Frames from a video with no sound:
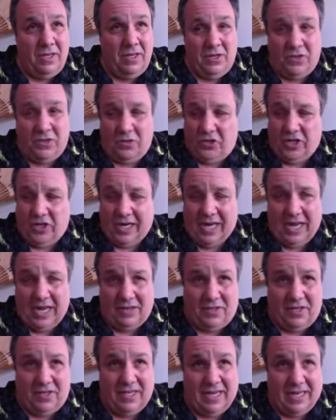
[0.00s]
So check out
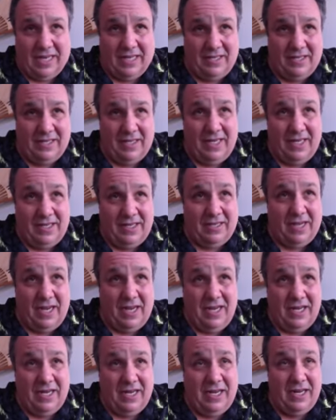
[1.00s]
the Second City
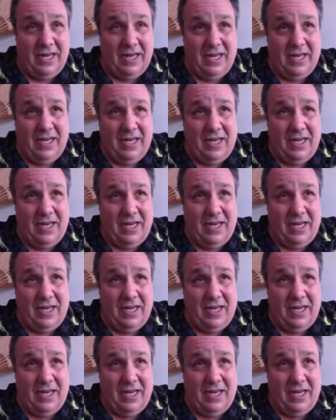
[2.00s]
site, and